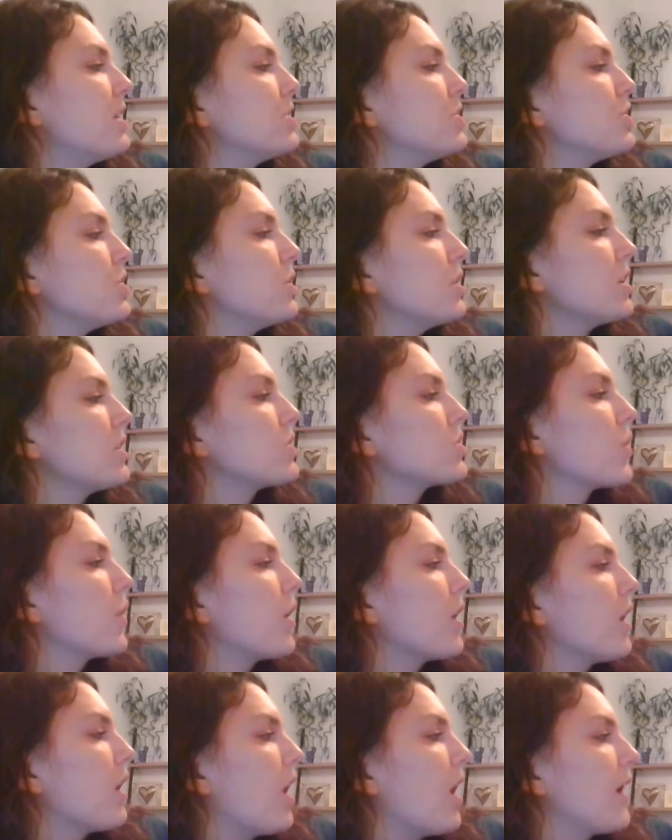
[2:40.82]
Judy
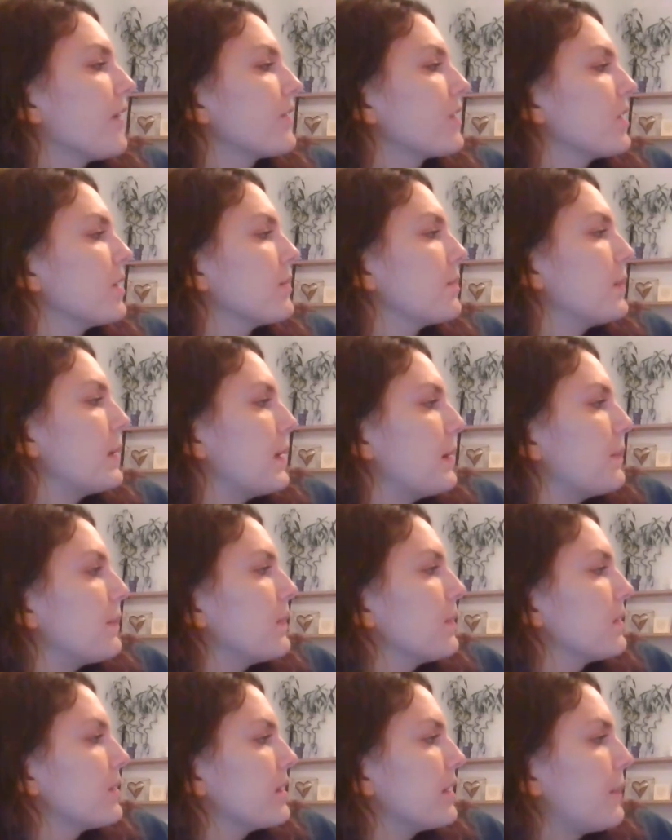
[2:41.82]
tore off the
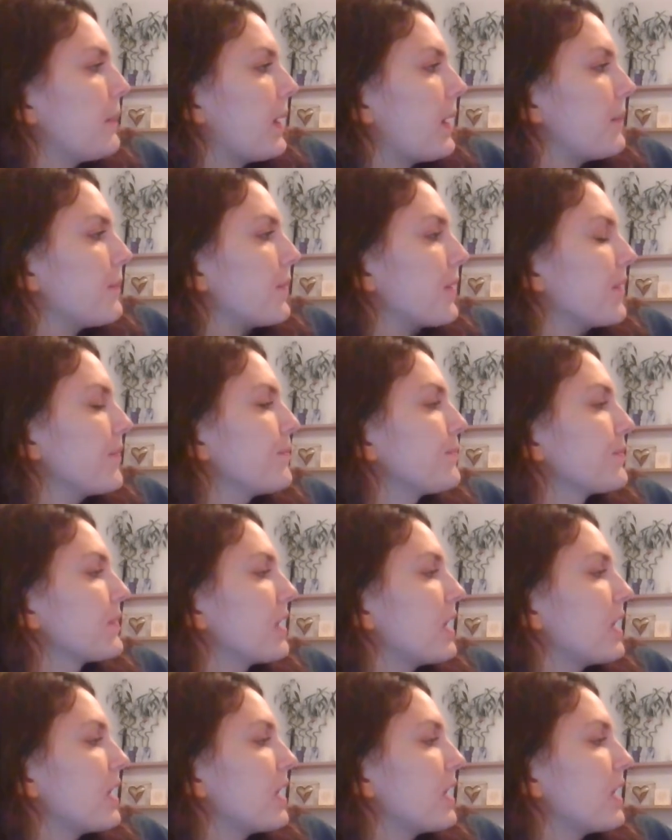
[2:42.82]
paper.